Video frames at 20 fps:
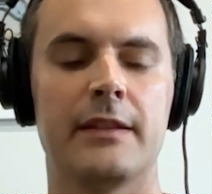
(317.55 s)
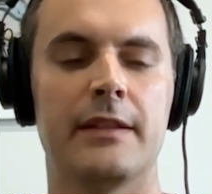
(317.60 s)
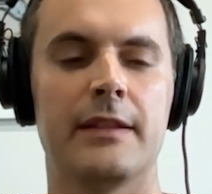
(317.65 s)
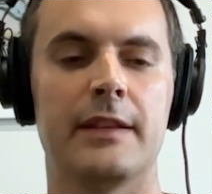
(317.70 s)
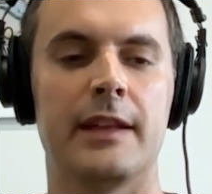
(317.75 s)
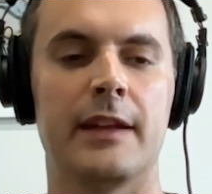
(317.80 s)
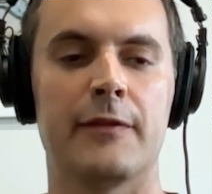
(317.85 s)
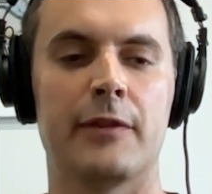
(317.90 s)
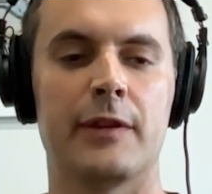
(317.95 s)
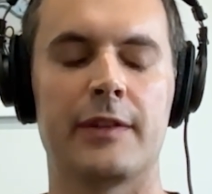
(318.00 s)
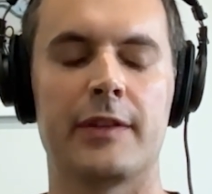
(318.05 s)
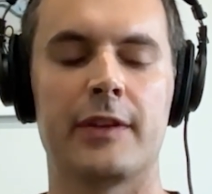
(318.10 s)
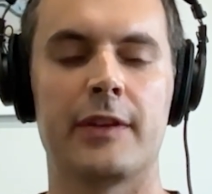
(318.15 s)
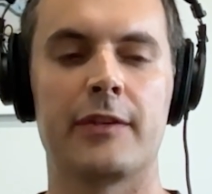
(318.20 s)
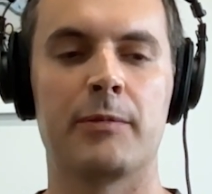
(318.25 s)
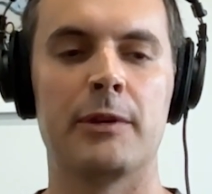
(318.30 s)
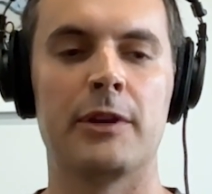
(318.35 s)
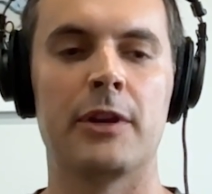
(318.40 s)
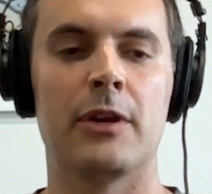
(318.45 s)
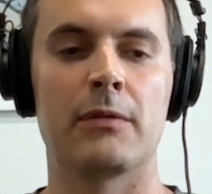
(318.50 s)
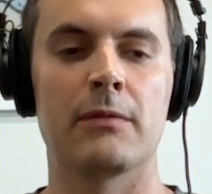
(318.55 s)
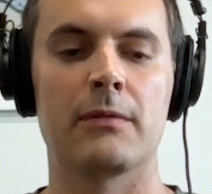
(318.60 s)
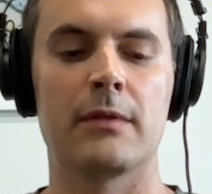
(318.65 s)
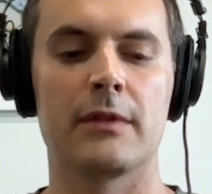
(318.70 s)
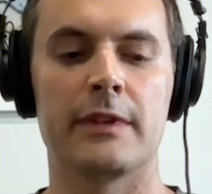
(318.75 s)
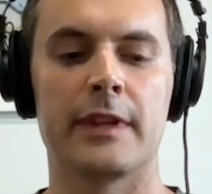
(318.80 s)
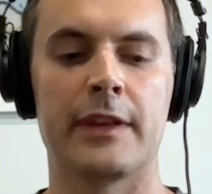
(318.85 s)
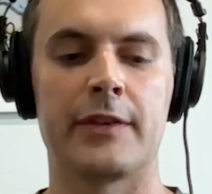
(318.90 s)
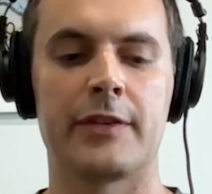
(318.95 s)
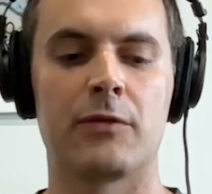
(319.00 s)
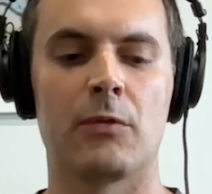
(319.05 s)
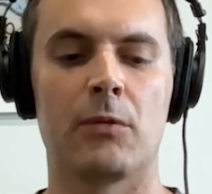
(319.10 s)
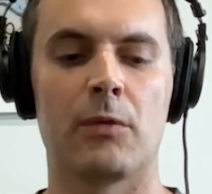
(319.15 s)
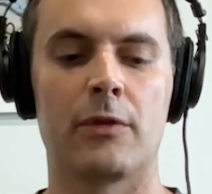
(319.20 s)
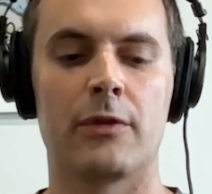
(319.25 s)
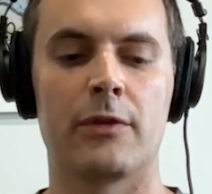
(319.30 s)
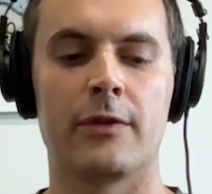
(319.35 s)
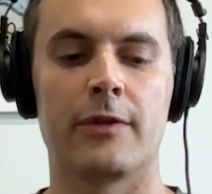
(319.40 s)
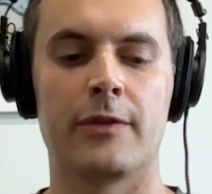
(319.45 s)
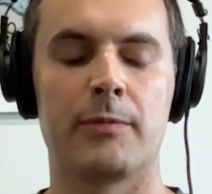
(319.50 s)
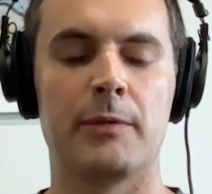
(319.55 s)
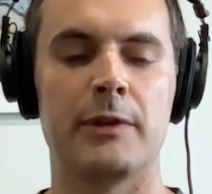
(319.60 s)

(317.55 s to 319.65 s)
The difference is we don't list orders,